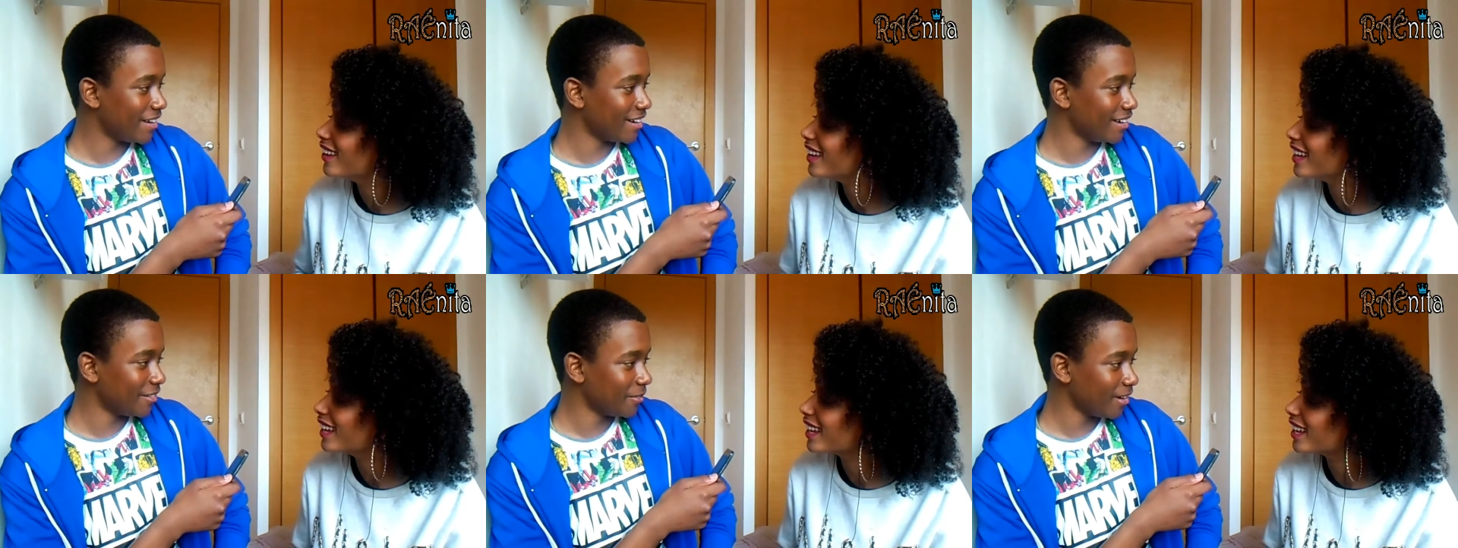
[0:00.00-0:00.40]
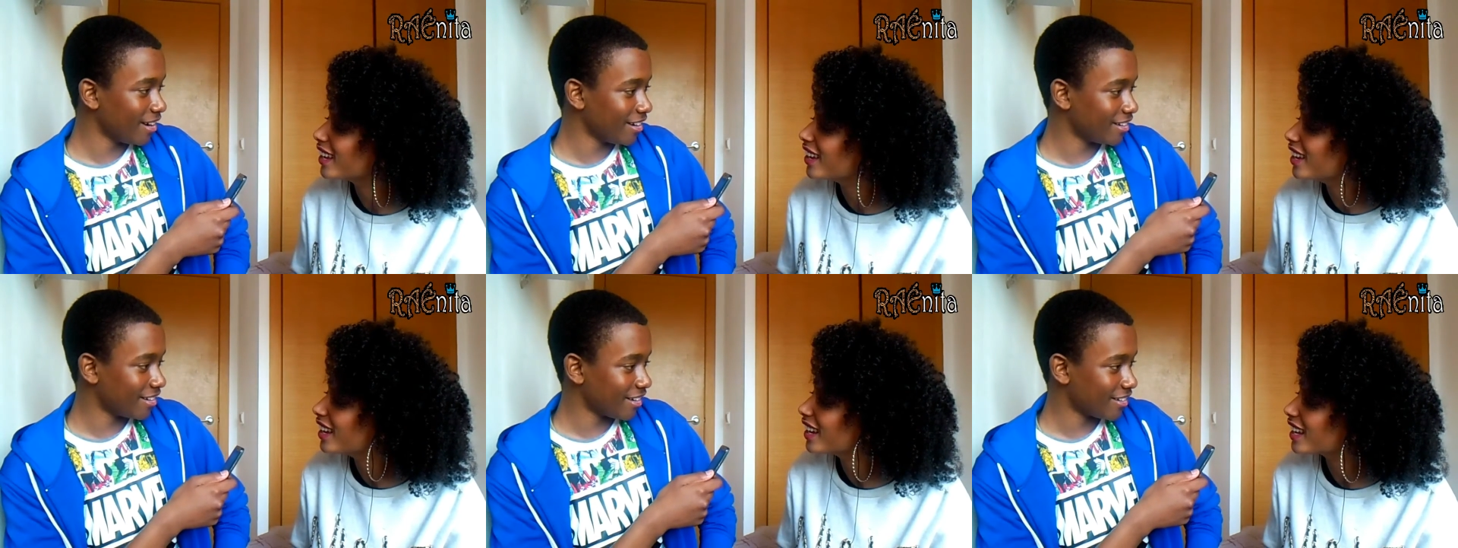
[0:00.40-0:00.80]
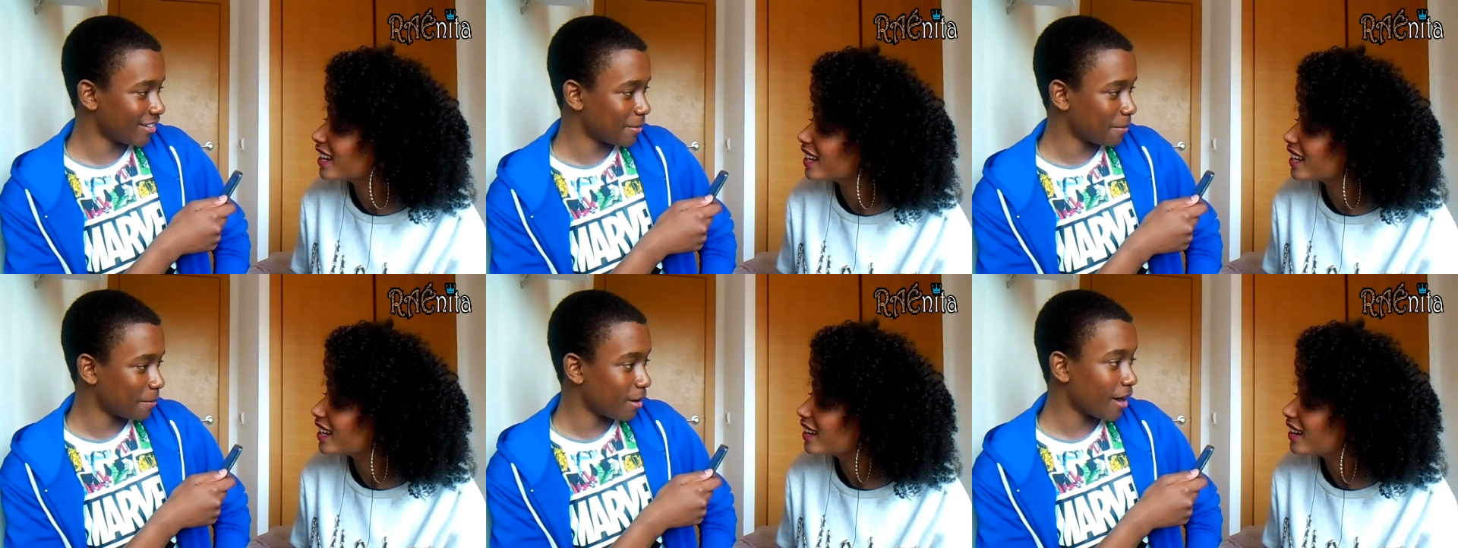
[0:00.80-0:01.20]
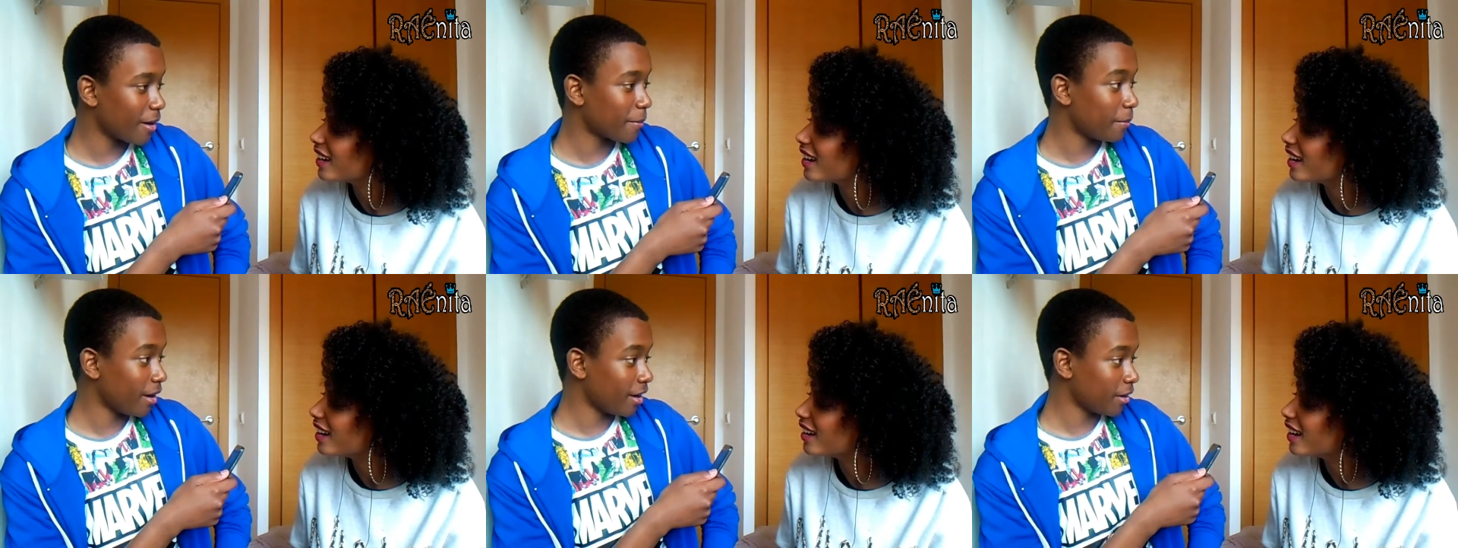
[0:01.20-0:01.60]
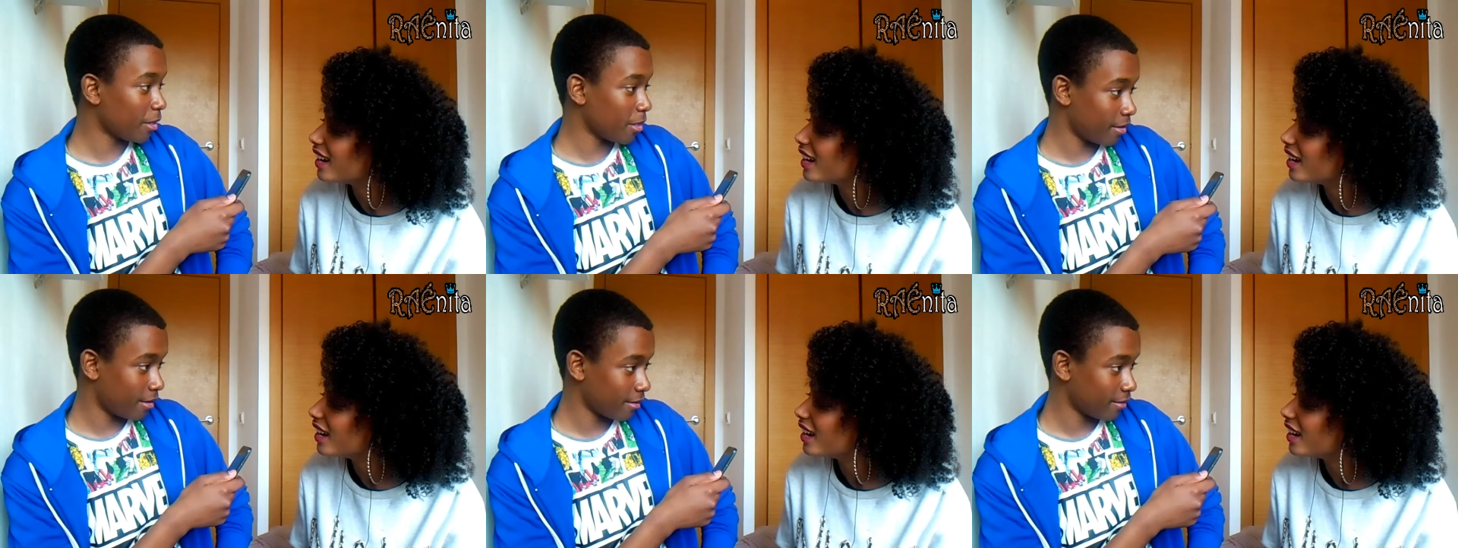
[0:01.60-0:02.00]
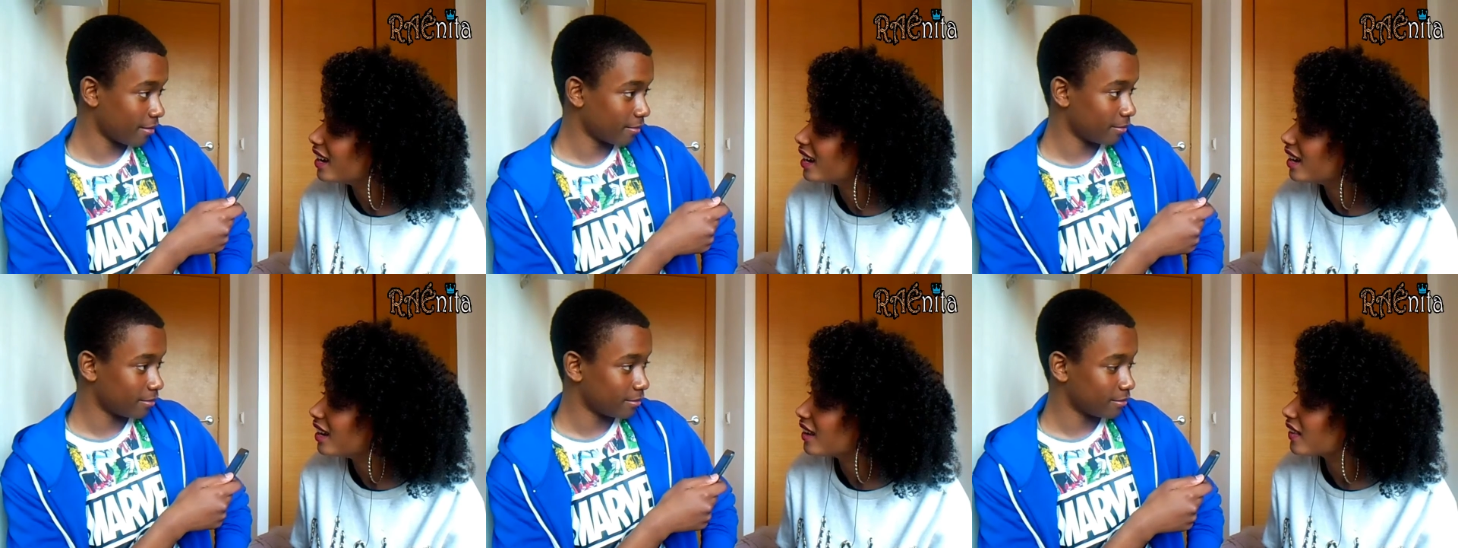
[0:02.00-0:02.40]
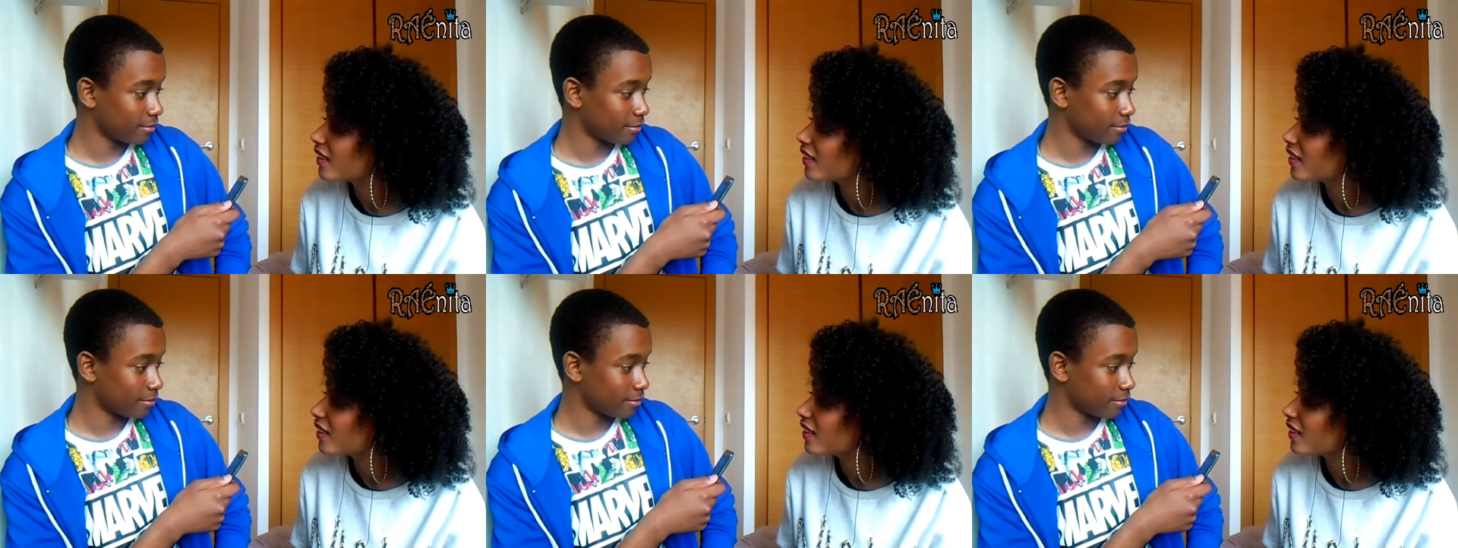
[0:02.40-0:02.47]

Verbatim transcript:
Speaker 1: Be a racist Black Panther.